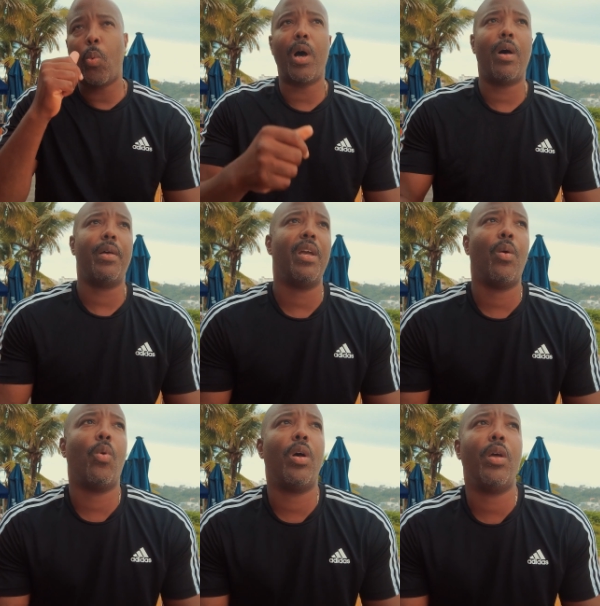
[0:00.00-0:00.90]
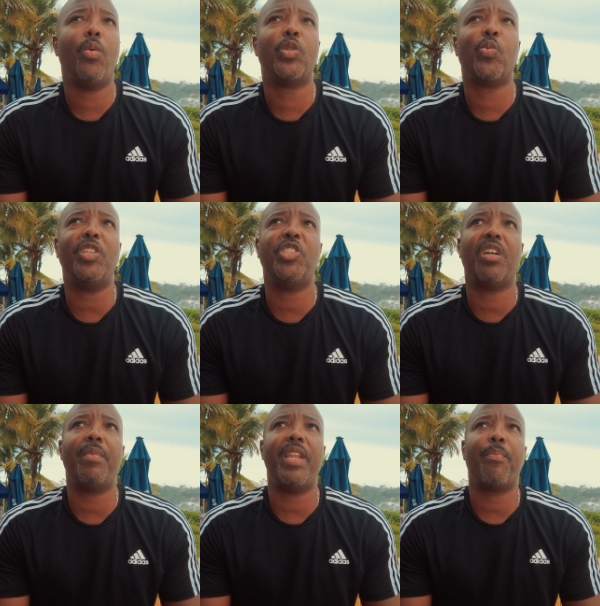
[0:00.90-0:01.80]
Well, it was one
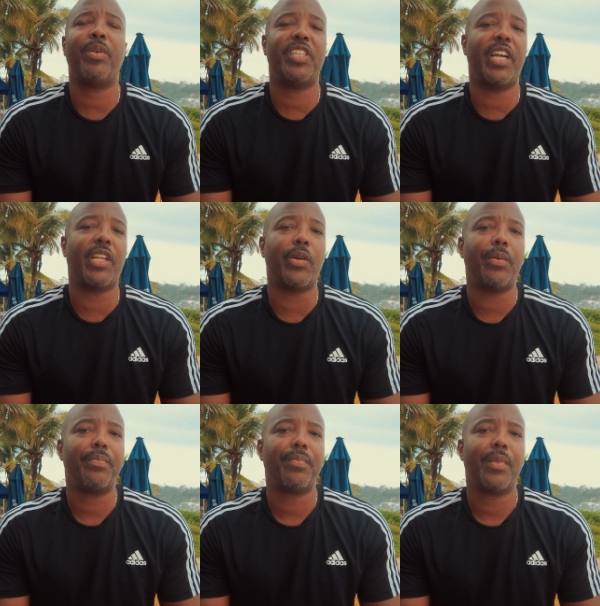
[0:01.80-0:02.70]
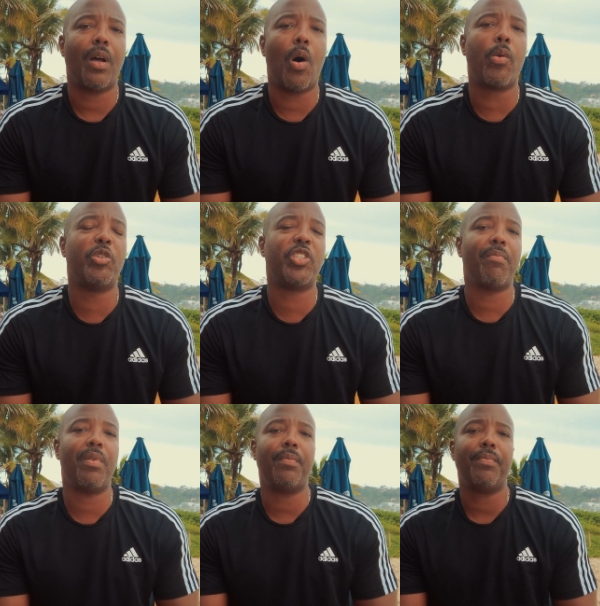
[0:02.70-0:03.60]
gentleman in particular, older
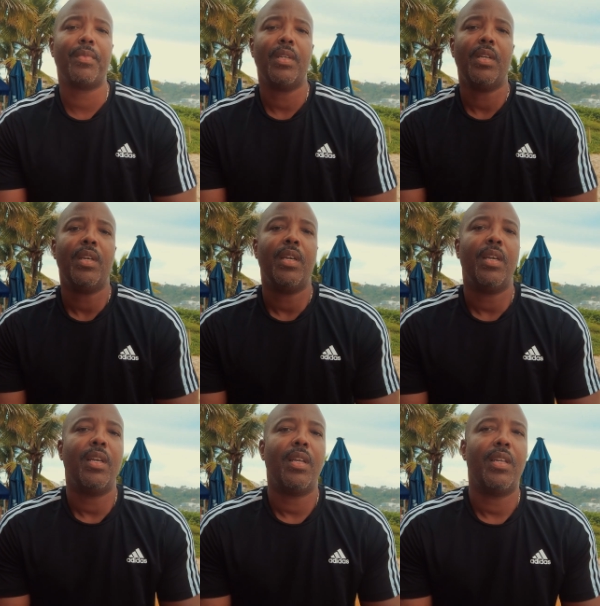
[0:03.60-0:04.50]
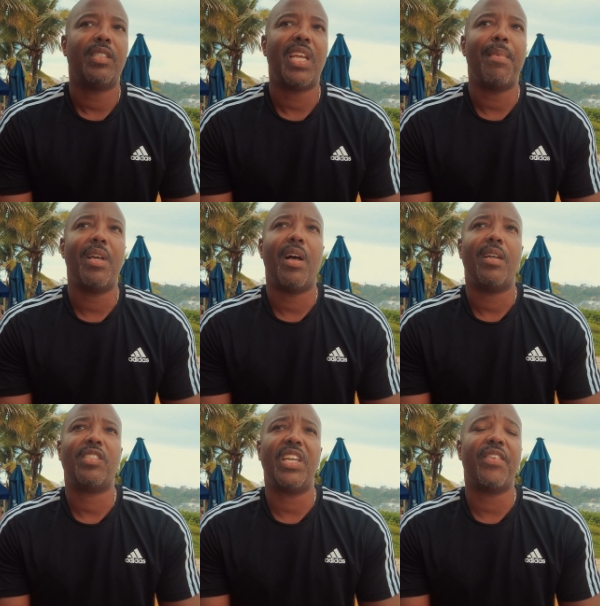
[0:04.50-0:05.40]
gentleman. His name
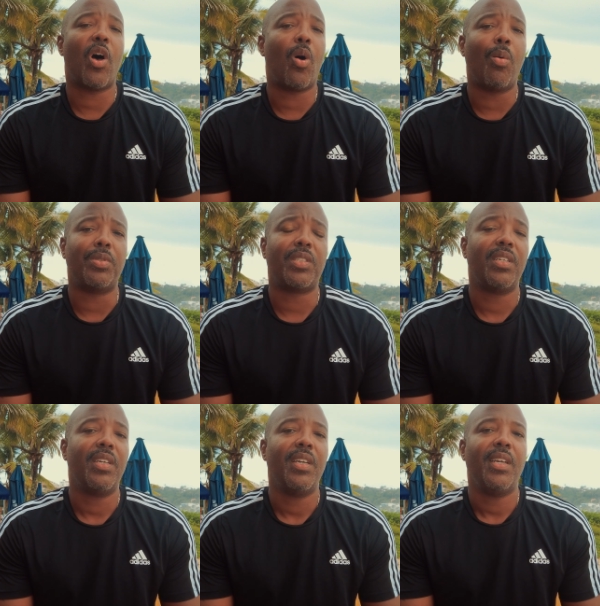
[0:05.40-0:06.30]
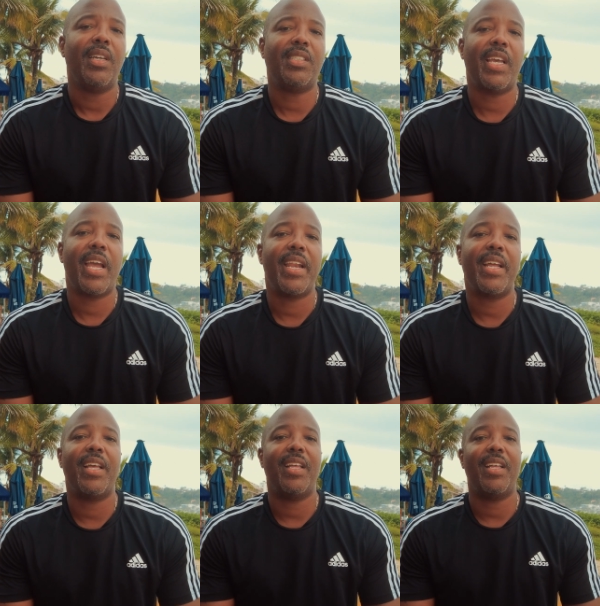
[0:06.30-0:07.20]
is Stephen Holmes. He said,
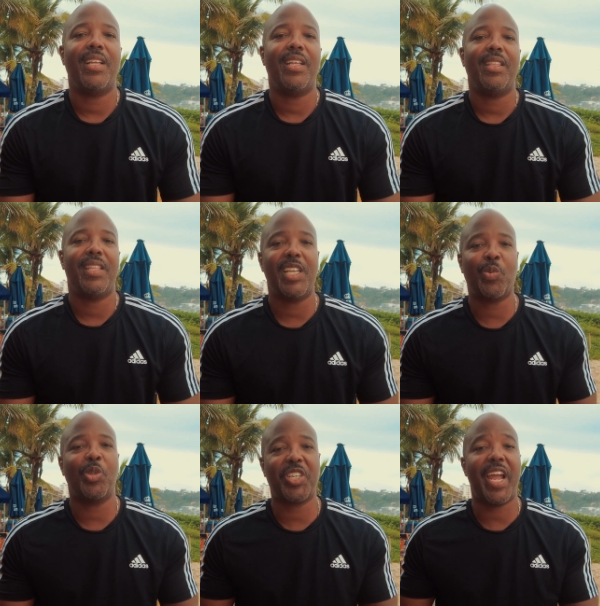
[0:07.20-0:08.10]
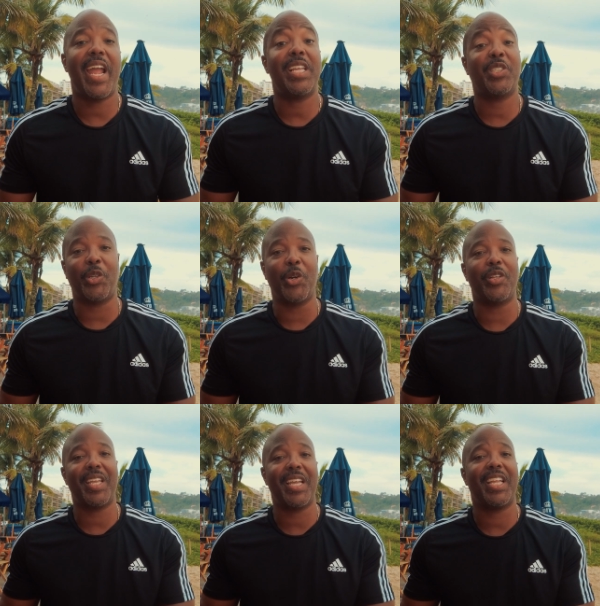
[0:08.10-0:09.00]
this will change
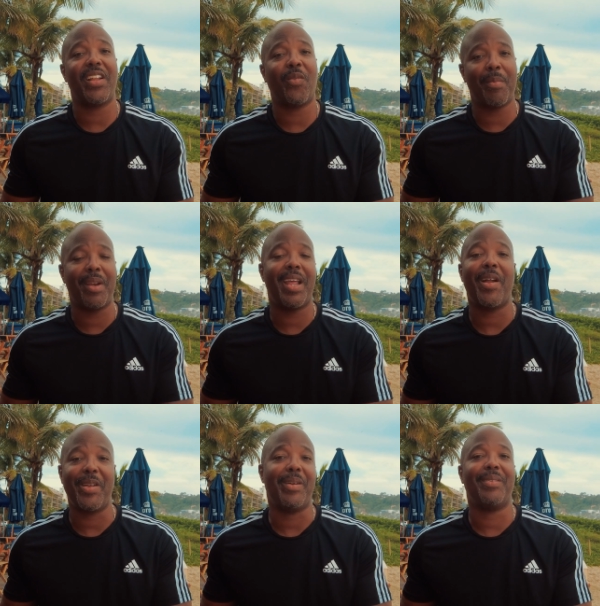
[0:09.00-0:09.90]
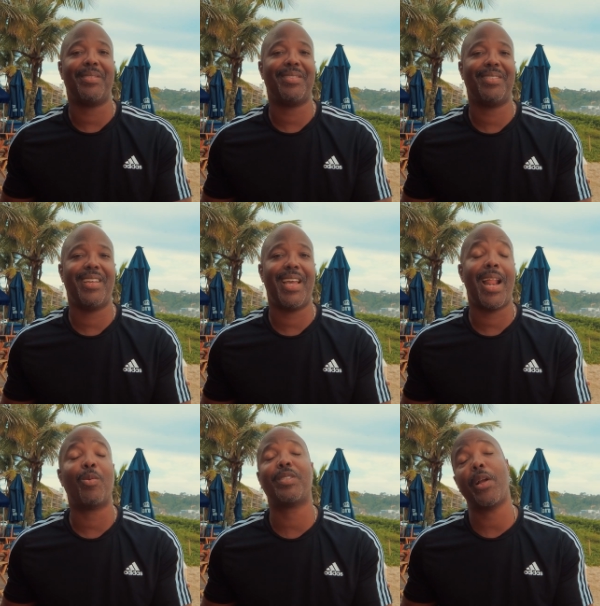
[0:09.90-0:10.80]
your thinking of women down here. And I was